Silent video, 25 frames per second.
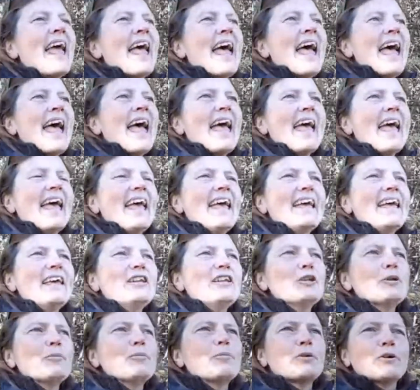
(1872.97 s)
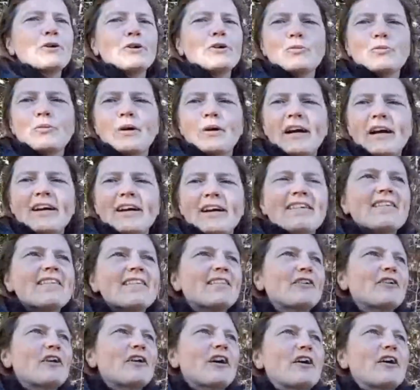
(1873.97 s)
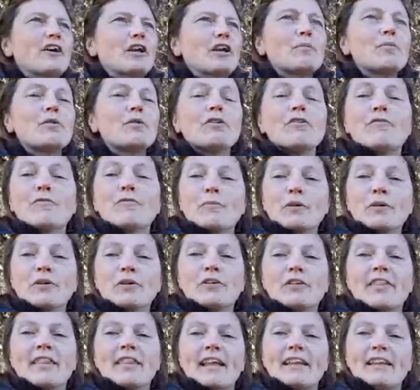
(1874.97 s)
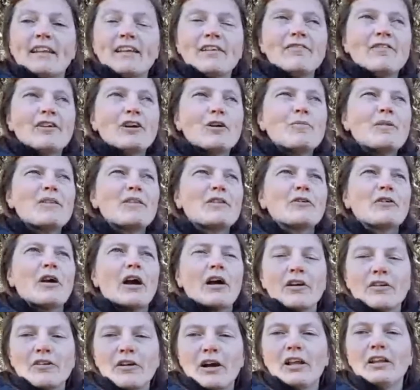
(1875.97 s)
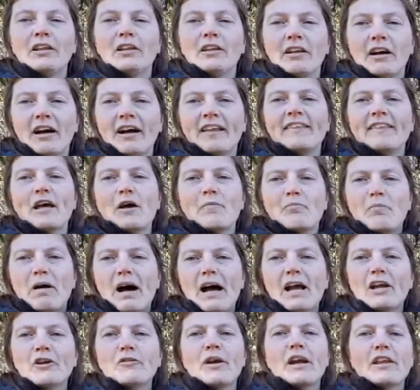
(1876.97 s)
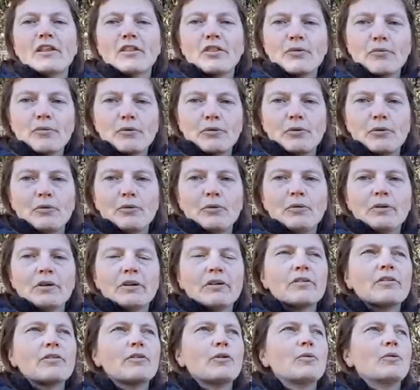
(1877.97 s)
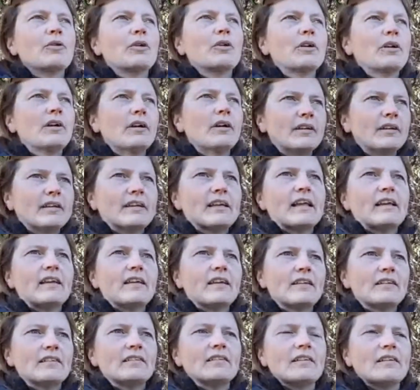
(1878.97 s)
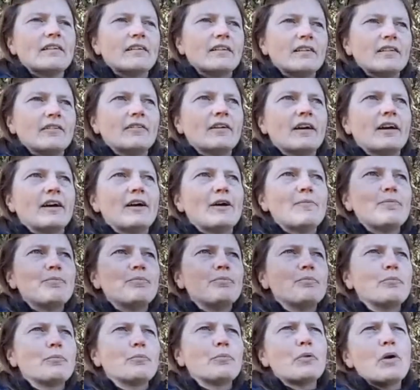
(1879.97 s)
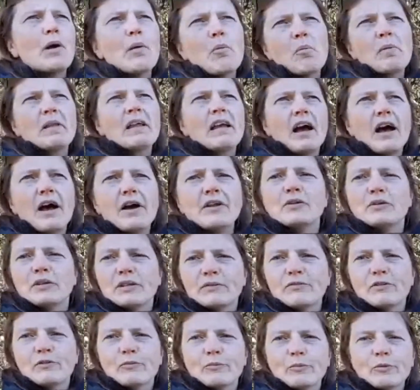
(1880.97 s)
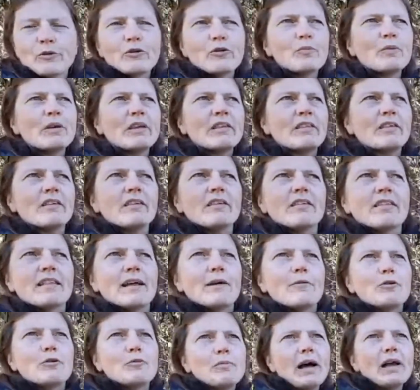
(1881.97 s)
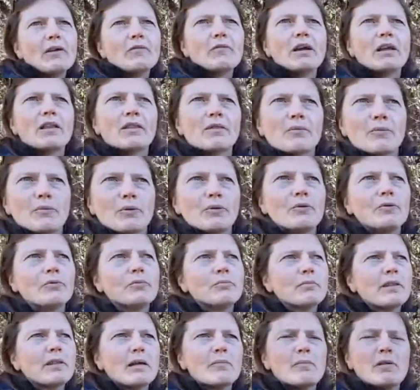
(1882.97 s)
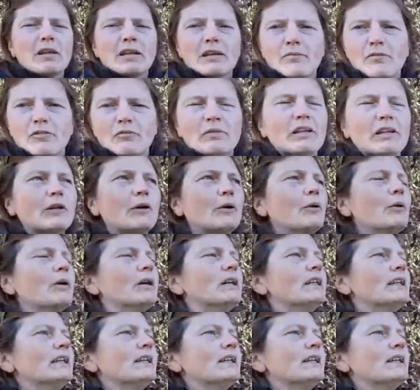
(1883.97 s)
And bird-wise, there are a number of birds that live here, but there are a lot that migrate through. So we're getting into the probably 100 different bird species that would migrate through. That might even be low.